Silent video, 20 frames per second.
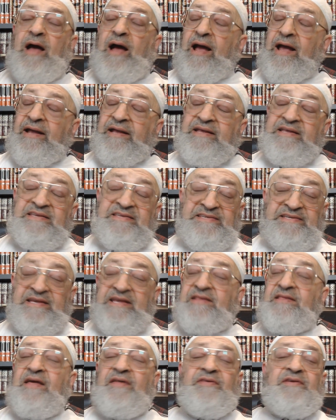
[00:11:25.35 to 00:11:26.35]
I can
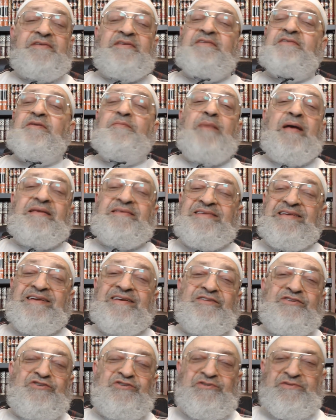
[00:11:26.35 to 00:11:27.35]
see that this is a
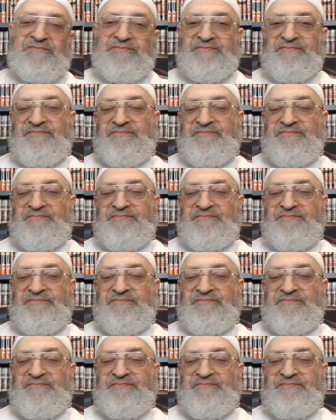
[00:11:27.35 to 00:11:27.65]
message